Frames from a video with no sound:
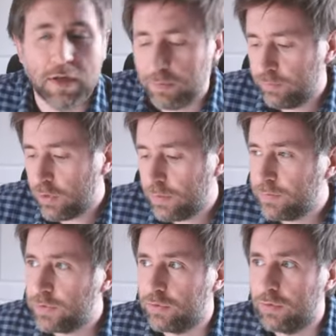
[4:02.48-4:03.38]
like
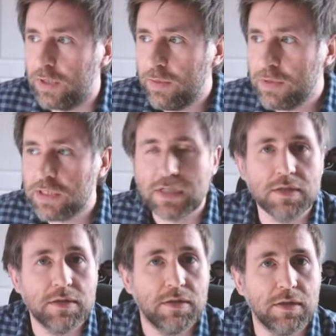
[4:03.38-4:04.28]
props or images
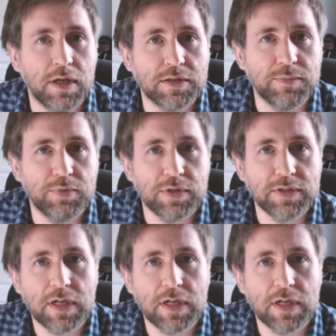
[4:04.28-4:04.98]
that you can actually print